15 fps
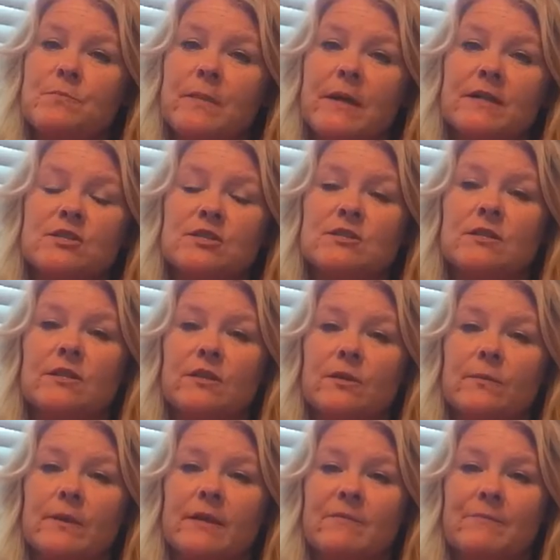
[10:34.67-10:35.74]
but just a little
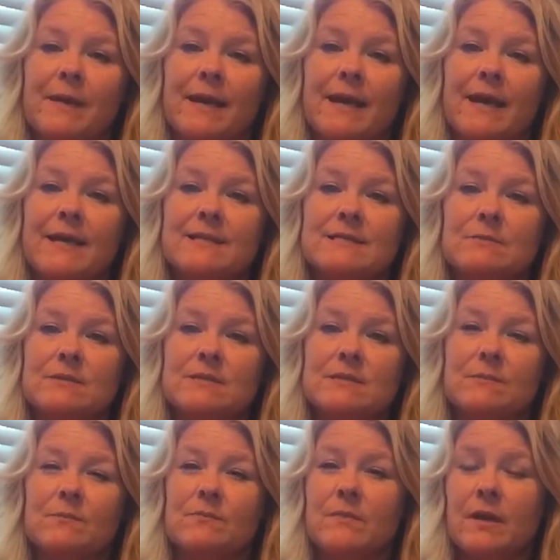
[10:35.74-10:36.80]
bit of mayonnaise with
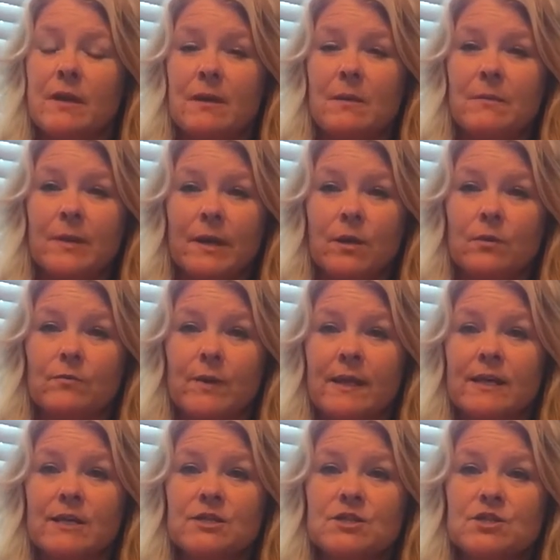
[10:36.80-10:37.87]
some pickle
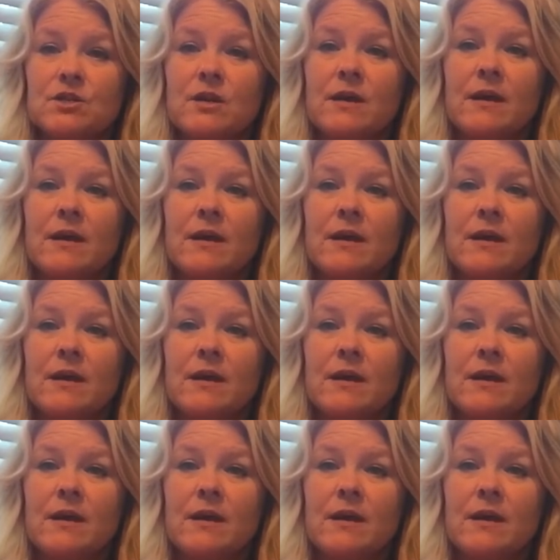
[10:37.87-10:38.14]
relish,